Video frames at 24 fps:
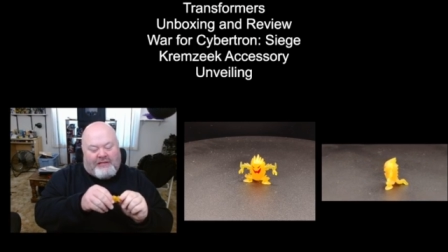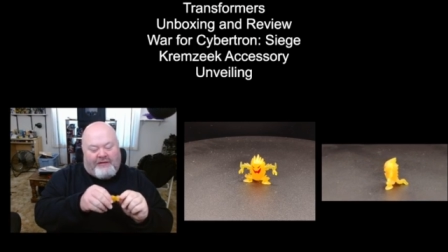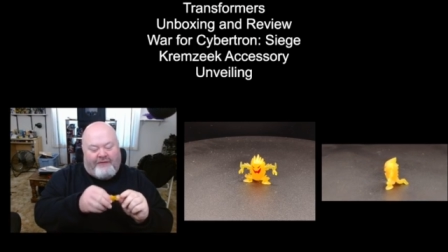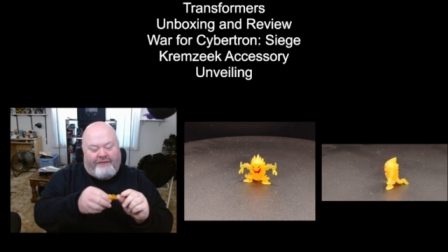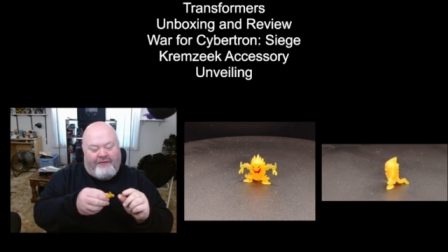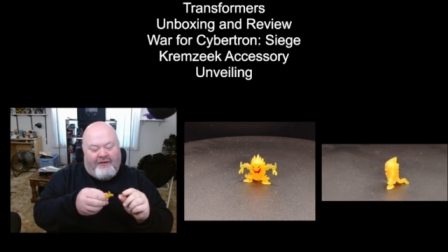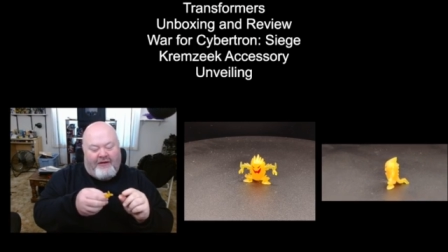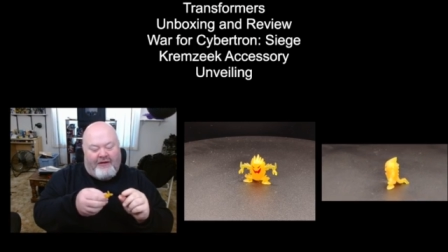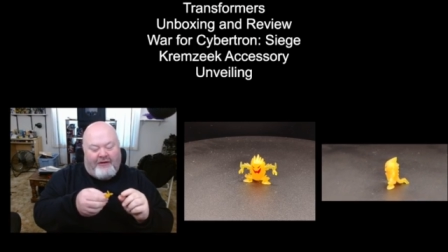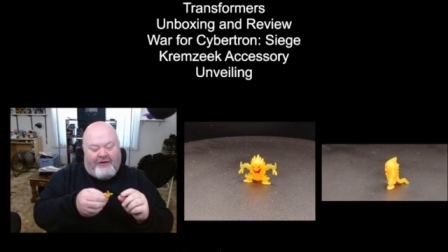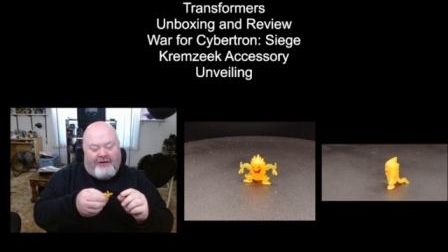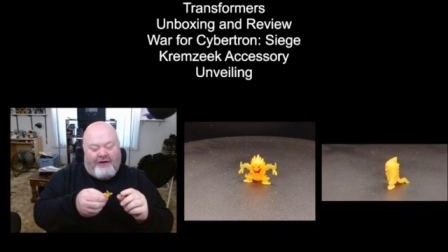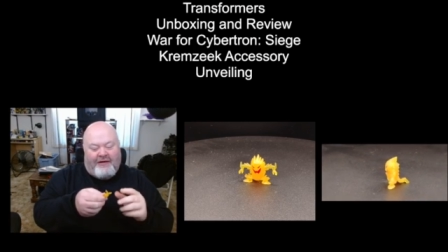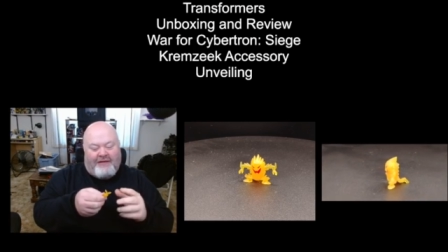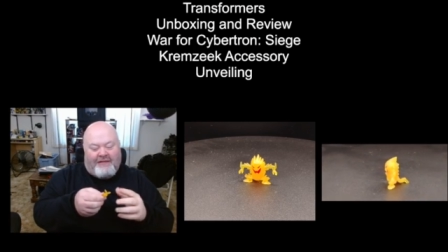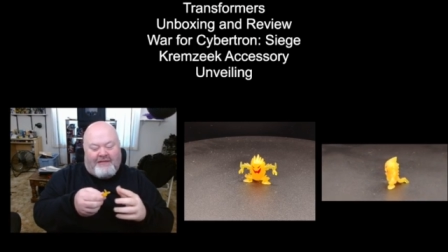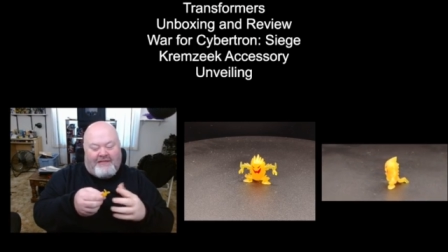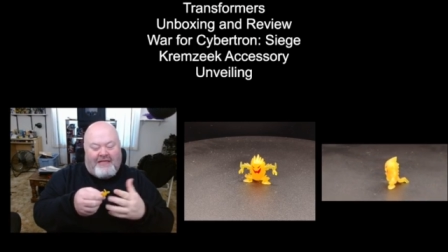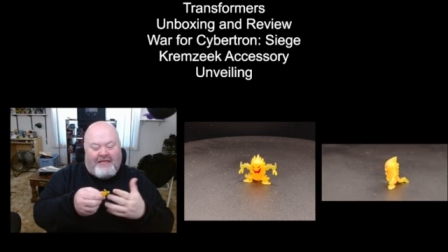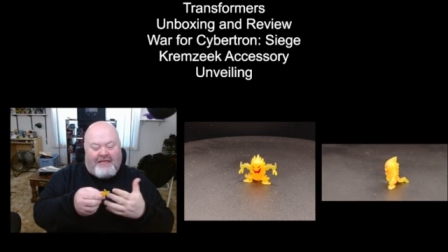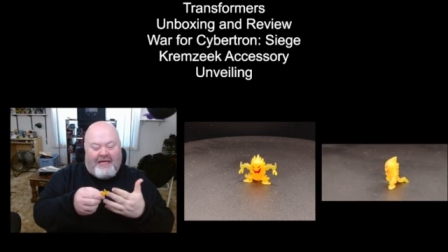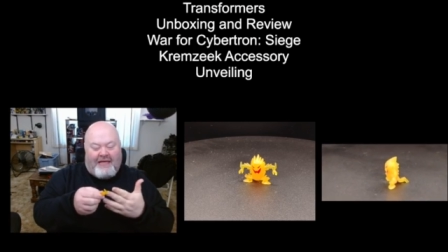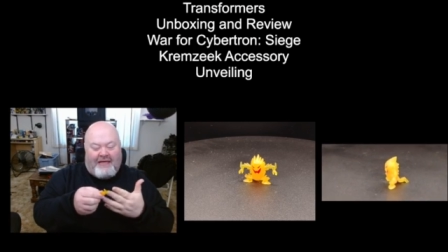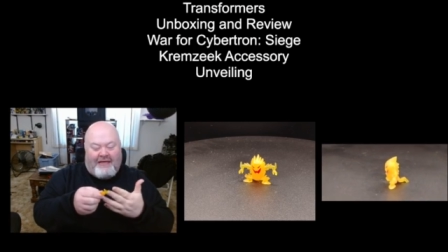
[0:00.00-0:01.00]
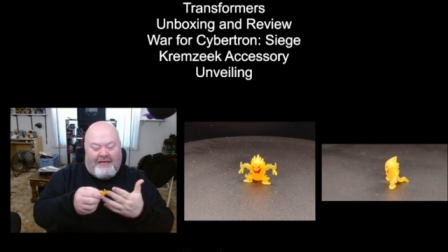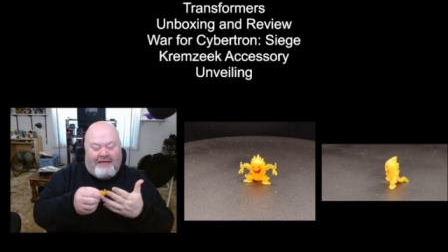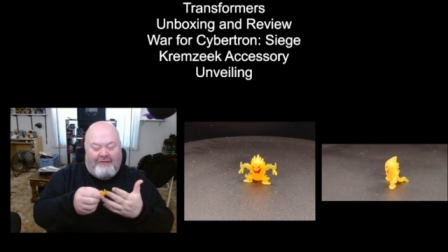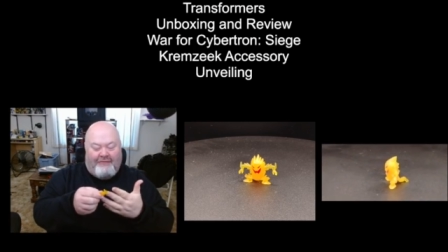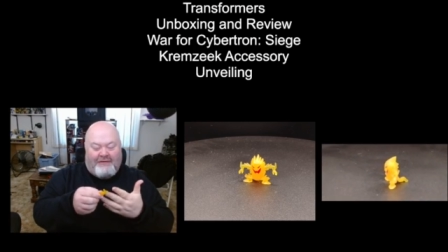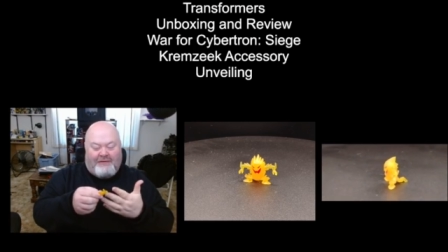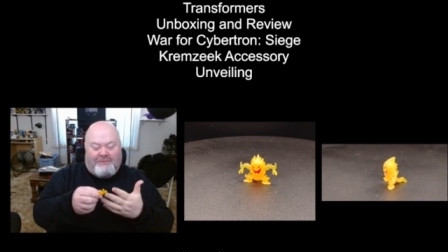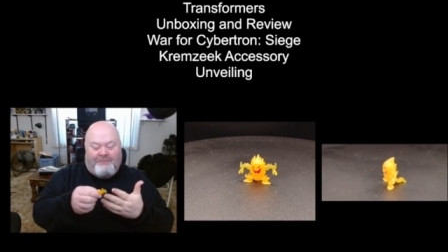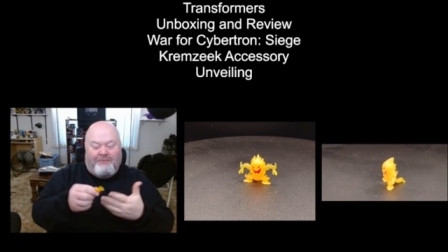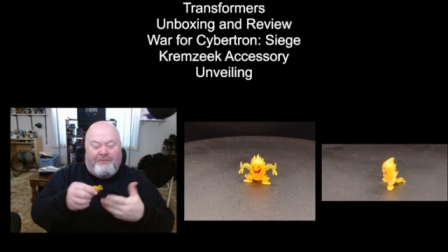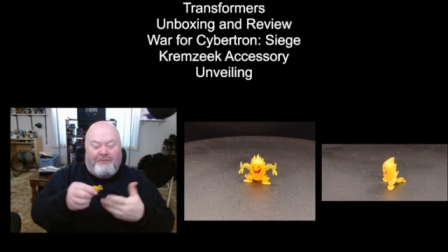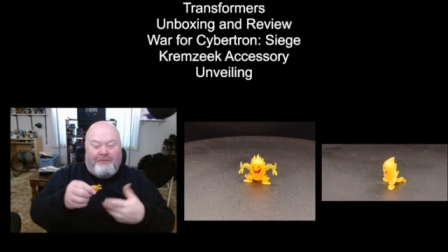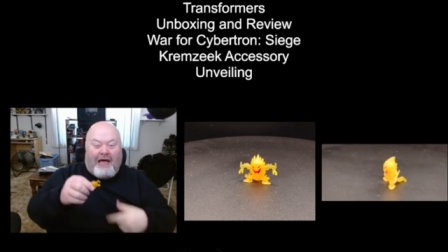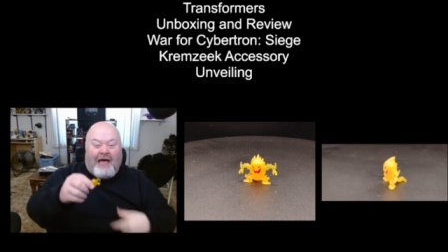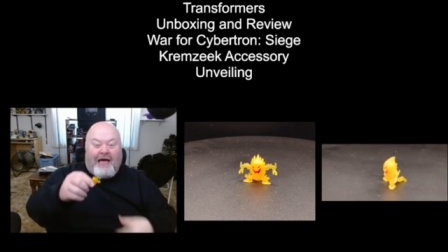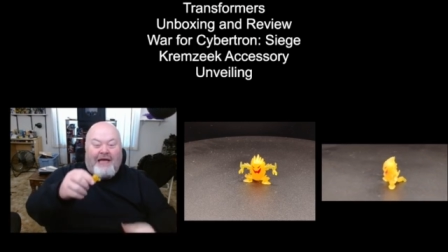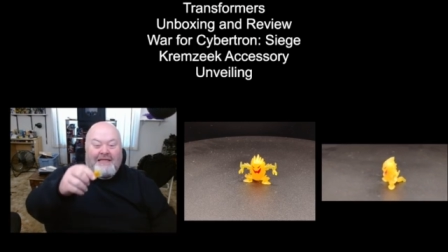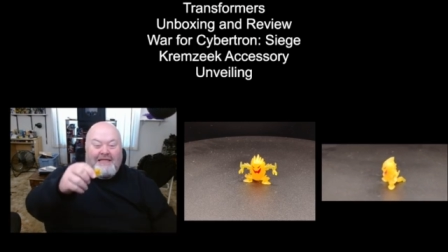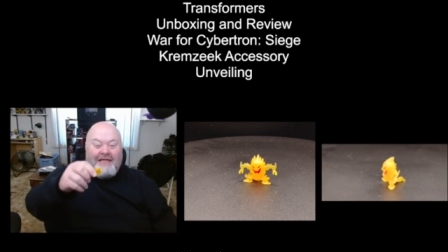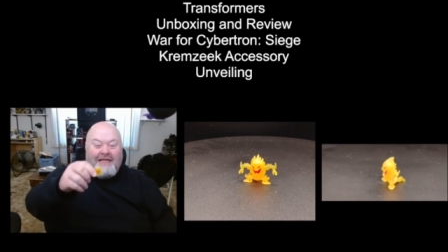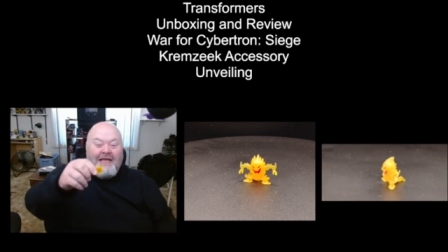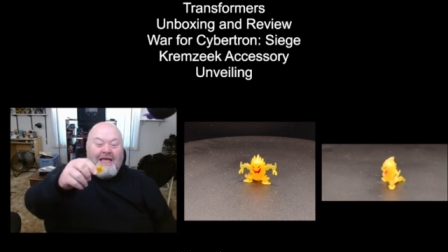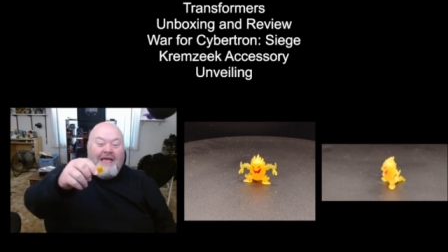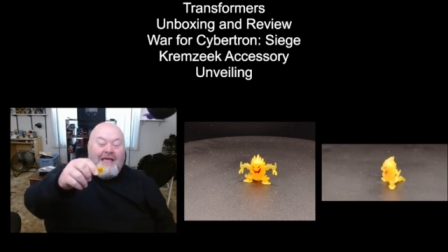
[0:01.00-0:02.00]
figure. And it said that he was
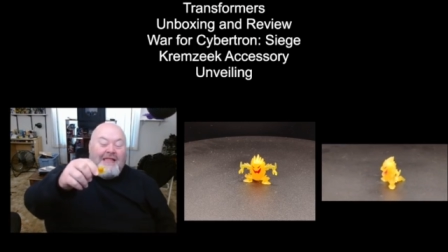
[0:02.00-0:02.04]
blast.